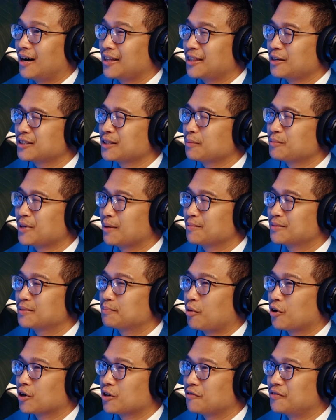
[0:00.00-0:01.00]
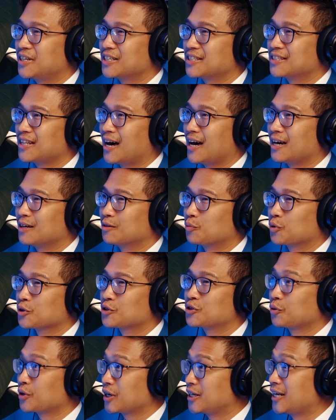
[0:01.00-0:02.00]
I think sometimes part of it is that we're
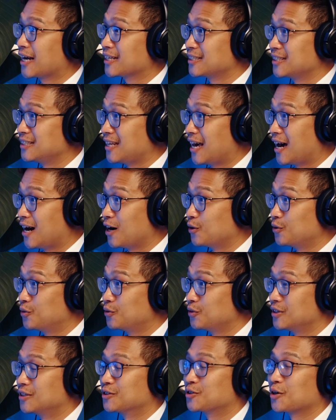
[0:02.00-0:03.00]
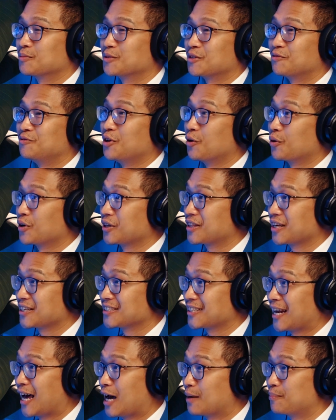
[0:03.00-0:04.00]
so connected now in terms of knowing
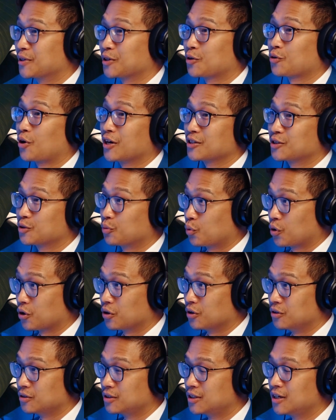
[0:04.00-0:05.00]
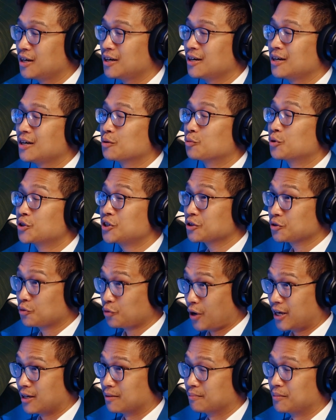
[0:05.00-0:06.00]
things that happen across the world, which is
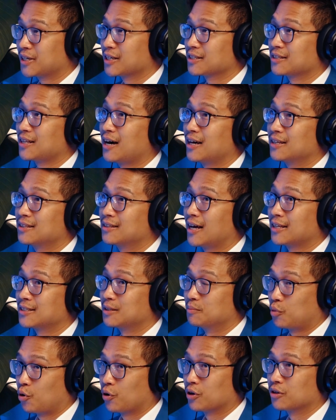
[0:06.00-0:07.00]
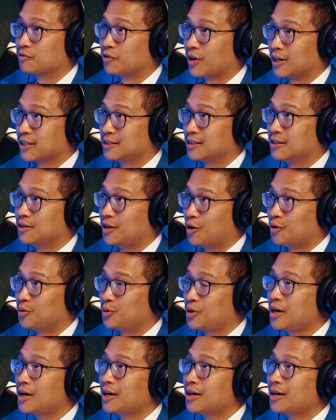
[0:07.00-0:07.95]
great because that's important for us to know.